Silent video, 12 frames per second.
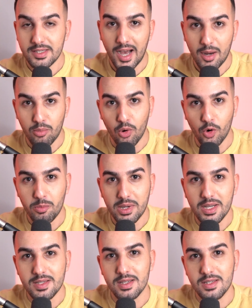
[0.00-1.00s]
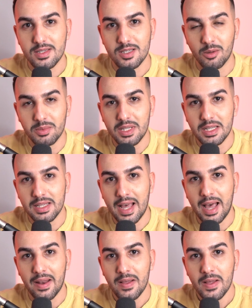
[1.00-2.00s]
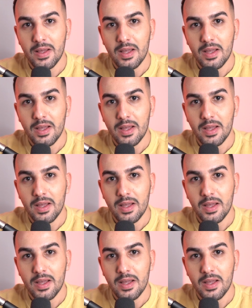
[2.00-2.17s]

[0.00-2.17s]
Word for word: die broke because it's something that